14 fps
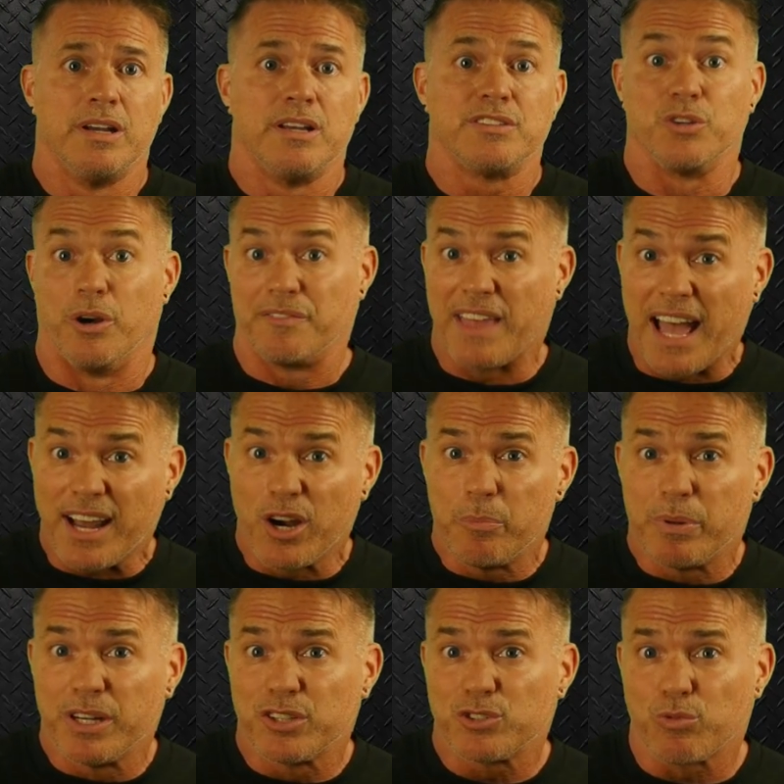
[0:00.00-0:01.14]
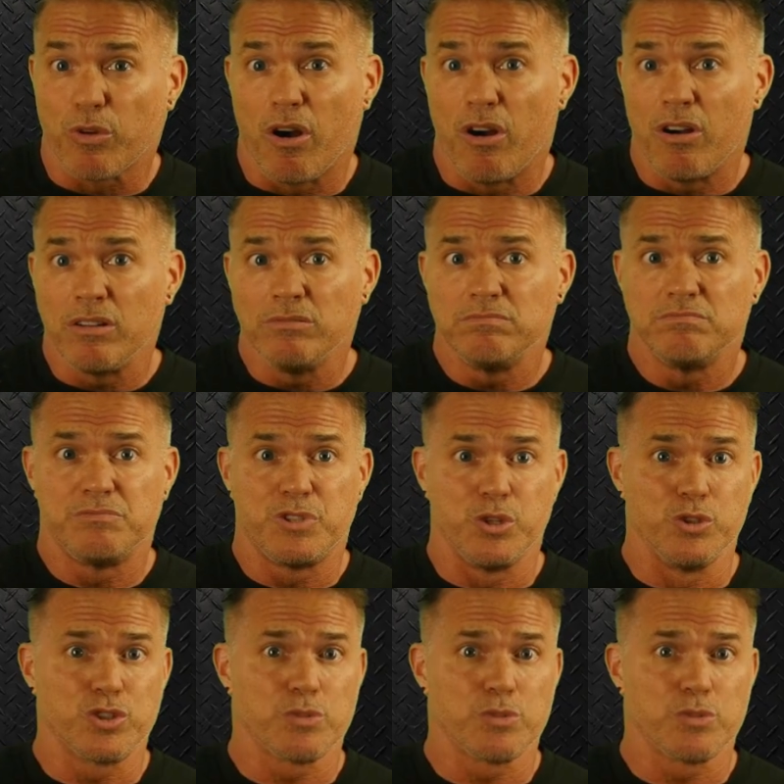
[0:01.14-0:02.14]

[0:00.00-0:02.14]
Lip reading: So if that open is wrong, too